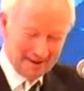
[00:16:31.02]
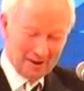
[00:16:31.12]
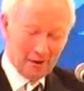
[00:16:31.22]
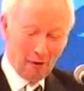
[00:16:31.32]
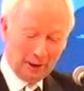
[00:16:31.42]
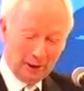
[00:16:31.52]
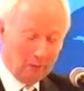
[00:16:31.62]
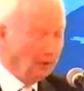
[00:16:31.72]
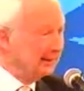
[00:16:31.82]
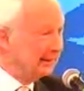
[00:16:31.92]
Only
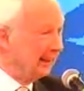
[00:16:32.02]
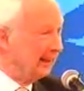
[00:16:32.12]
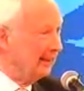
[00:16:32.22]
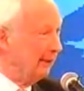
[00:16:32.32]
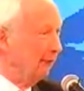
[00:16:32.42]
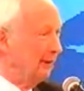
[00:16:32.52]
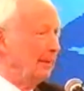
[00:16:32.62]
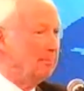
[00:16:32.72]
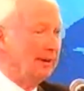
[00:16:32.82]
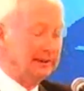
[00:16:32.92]
one scientifically
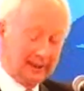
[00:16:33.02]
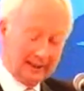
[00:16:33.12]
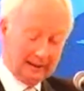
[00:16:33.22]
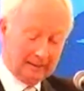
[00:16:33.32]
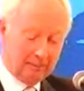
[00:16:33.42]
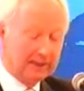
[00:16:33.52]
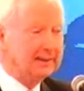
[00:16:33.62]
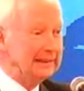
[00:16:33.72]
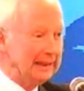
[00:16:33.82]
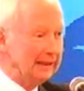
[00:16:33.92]

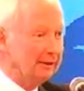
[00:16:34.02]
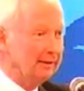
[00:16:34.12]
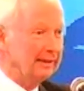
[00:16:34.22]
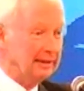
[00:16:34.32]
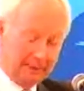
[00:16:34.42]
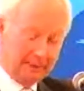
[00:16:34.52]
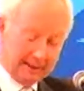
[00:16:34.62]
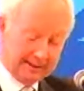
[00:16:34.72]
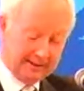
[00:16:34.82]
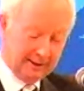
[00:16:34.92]
person is literate, there's a
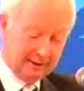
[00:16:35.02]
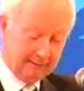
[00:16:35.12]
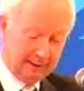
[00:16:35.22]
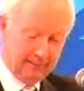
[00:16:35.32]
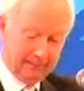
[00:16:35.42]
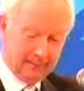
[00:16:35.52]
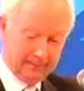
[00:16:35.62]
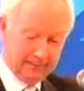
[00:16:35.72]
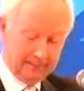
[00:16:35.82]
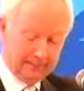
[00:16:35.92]
BSc degree.
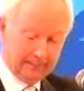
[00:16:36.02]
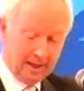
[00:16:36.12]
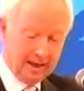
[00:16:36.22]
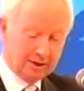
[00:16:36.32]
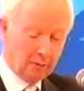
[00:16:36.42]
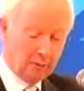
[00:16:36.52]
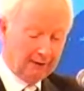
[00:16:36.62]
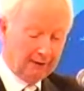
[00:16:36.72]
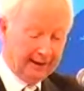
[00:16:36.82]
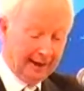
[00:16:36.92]
So we
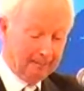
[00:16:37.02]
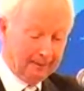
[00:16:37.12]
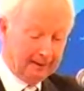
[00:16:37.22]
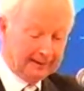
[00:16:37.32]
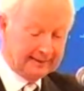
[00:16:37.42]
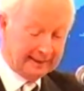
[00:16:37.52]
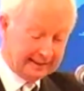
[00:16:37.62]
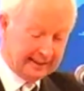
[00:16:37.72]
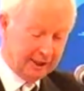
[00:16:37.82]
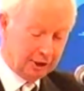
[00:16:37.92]
have a cabinet, 6
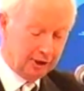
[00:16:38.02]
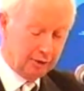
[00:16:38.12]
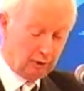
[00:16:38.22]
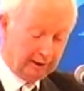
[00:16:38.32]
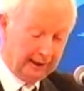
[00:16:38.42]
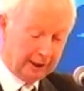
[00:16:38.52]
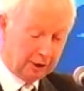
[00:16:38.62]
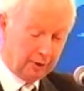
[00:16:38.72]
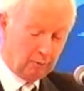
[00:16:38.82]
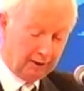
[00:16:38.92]
teachers, 1
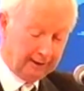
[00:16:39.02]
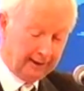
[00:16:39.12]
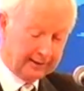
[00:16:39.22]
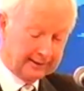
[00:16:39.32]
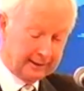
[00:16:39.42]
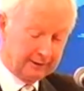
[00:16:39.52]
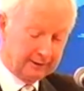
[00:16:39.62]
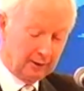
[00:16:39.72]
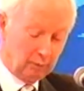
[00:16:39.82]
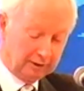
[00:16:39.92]
lecturer, 1 guidance
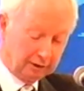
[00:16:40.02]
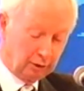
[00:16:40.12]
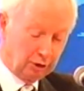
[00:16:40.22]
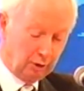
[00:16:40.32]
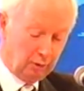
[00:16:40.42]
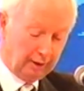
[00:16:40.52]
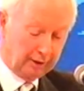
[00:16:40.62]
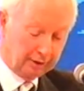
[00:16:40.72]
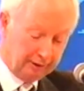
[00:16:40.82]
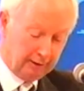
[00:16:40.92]
counsellor, 1 social worker,
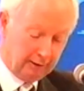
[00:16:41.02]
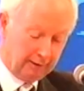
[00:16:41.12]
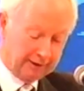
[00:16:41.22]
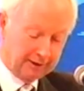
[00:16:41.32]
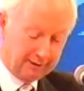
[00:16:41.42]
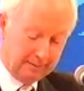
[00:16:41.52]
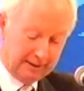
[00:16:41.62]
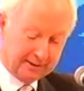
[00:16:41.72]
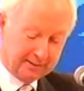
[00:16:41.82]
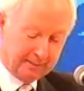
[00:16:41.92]
3 lawyers, 3
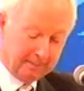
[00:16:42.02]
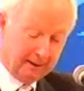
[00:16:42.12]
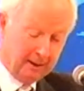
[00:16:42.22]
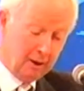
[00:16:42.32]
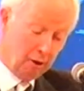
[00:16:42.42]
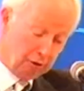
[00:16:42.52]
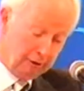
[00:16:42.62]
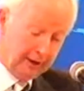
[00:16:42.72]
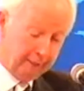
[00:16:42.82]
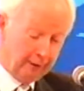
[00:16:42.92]
business people.
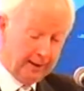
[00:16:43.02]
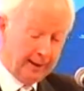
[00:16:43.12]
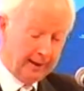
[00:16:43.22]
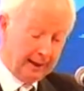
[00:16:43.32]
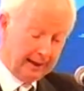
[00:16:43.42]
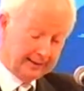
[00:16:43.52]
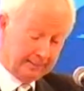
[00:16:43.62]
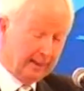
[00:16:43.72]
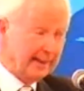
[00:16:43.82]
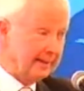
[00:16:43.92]
O'Keefe has the
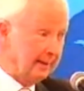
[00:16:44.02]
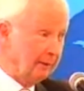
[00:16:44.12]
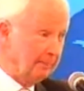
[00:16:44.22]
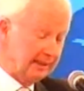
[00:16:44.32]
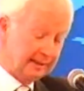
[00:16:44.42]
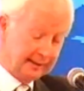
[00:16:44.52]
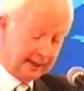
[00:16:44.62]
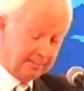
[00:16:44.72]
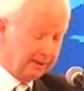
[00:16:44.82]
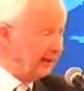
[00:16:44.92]
best of the business
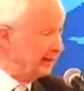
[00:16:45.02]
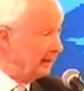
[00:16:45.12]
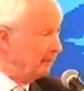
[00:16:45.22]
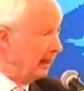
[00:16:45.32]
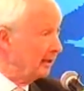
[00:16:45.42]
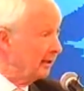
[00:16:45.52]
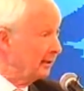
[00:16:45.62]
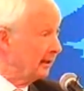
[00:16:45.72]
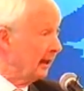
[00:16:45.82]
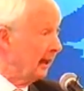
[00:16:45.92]
expertise. He
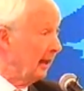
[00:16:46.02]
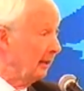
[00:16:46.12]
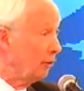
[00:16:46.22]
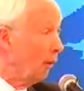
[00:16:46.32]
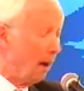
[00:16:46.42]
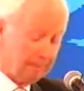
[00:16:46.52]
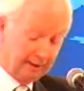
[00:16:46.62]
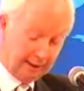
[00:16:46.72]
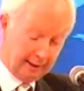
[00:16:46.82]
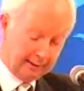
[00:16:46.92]
managed a co-op in the
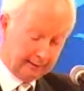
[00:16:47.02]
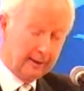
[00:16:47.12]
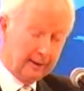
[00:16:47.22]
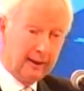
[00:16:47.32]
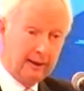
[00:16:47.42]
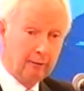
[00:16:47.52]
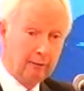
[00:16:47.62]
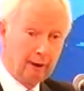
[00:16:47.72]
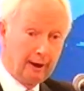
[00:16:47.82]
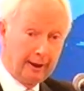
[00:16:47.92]
Gaeltacht.
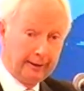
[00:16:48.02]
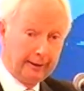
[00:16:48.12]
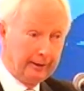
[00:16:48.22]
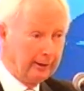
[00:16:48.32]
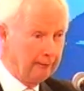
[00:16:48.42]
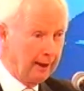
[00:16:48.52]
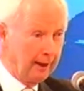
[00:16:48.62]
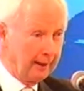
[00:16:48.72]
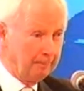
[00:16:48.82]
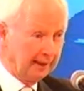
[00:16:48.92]
Ryan
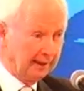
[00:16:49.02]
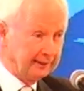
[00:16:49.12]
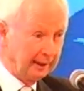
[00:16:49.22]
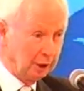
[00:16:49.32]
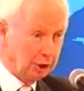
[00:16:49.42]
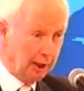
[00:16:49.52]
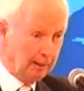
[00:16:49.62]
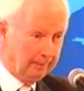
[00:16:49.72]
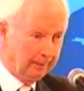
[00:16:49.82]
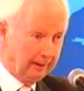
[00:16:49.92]
ran a bicycle
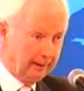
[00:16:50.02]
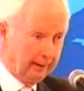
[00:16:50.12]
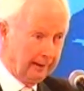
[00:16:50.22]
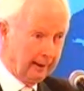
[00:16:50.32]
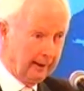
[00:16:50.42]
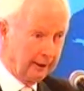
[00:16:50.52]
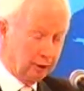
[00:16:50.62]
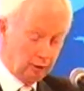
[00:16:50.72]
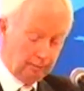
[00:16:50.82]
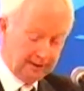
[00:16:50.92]
shop and a
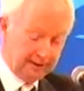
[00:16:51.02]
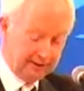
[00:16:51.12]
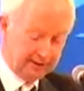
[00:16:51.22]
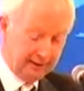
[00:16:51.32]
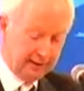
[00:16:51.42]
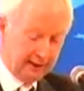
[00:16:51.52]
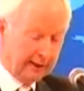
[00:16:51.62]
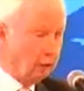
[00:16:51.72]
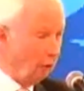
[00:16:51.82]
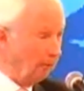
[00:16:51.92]
tour business,
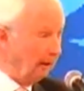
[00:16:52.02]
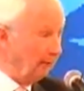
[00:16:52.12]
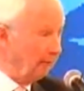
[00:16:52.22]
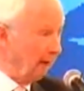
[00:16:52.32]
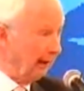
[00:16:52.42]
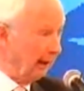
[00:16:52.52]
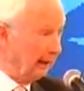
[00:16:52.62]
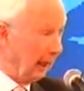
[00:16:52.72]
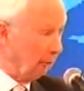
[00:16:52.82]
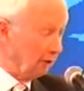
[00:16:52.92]
and Gormley ran a
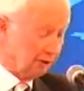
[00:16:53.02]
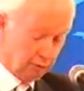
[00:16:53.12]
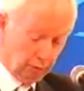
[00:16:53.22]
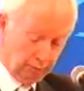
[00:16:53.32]
language school.